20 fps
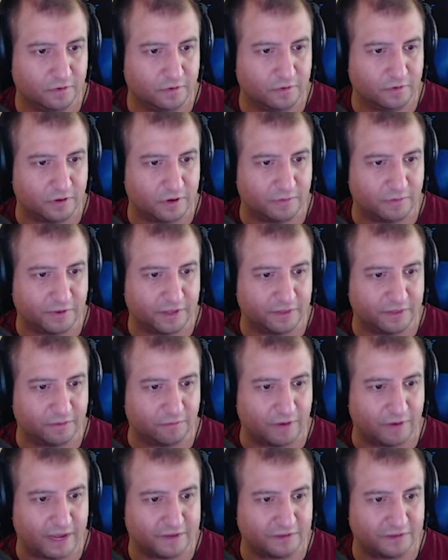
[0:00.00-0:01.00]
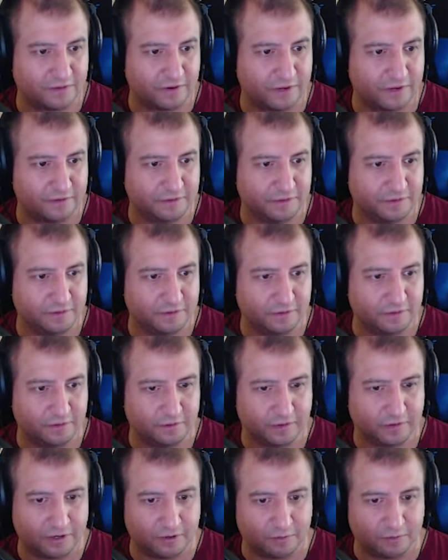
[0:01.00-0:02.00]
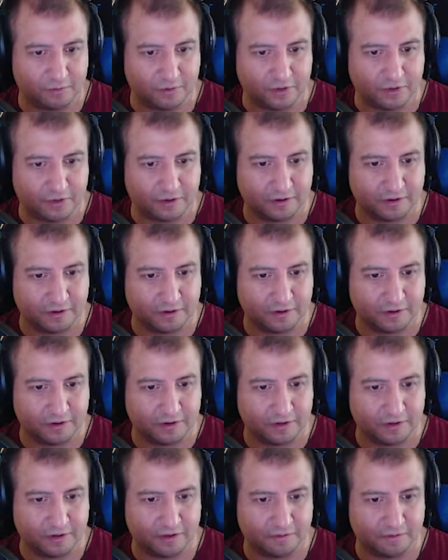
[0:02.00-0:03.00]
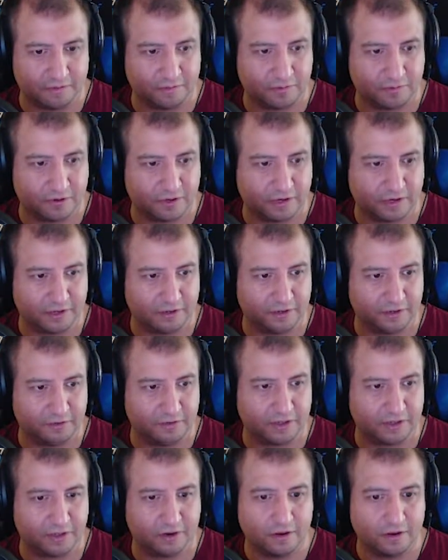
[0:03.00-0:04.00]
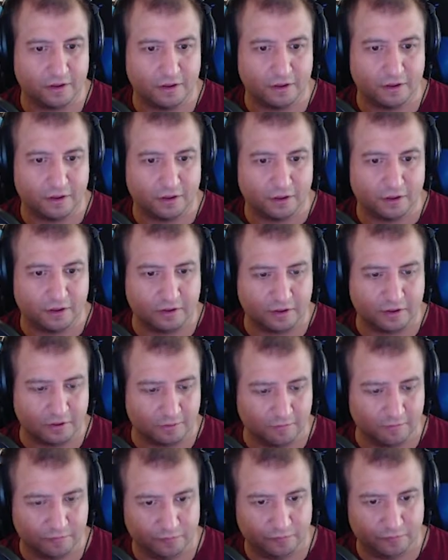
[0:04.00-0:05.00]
Are we going to rasterize these two? I hope not. Yeah, we're probably going to have to do that.